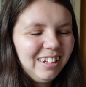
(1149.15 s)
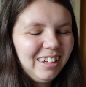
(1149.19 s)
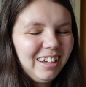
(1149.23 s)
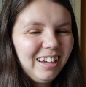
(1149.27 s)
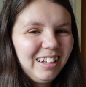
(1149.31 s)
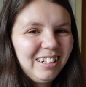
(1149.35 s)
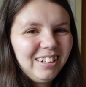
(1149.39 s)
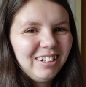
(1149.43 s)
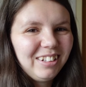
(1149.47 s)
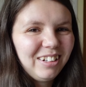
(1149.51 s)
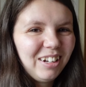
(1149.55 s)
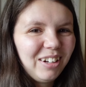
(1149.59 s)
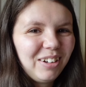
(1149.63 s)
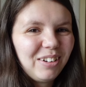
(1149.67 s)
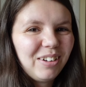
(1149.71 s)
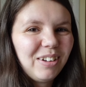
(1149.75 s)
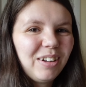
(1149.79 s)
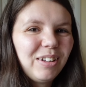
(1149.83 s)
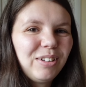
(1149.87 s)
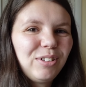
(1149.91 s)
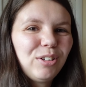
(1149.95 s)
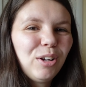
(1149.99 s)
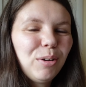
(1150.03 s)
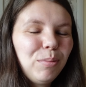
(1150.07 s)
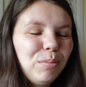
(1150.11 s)
I don't know.
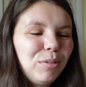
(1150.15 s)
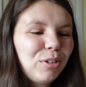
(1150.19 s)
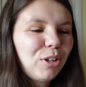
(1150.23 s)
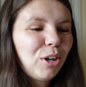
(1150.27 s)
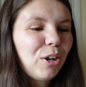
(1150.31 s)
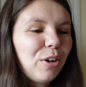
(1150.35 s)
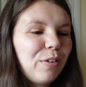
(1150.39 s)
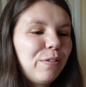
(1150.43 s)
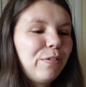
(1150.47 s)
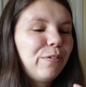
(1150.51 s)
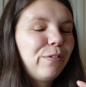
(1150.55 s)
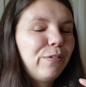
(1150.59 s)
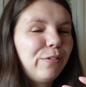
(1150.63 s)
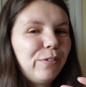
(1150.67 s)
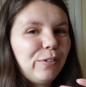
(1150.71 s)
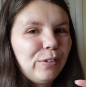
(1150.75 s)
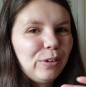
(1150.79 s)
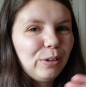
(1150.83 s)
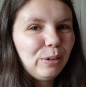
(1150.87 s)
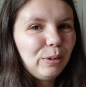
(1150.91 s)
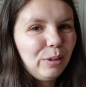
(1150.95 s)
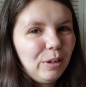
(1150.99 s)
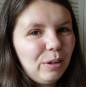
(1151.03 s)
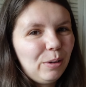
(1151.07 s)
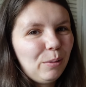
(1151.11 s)
Tom's going
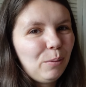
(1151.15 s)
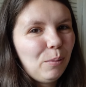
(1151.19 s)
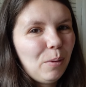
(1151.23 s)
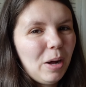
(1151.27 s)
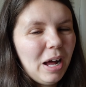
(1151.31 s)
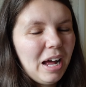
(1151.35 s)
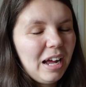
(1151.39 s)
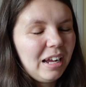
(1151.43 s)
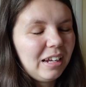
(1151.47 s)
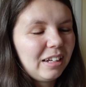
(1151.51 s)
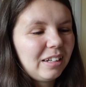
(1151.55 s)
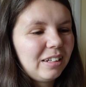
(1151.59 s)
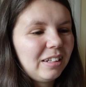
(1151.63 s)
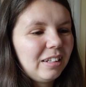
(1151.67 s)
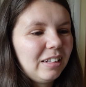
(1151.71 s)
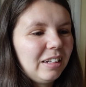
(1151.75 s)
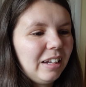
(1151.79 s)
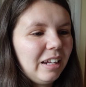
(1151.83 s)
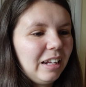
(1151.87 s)
full whack,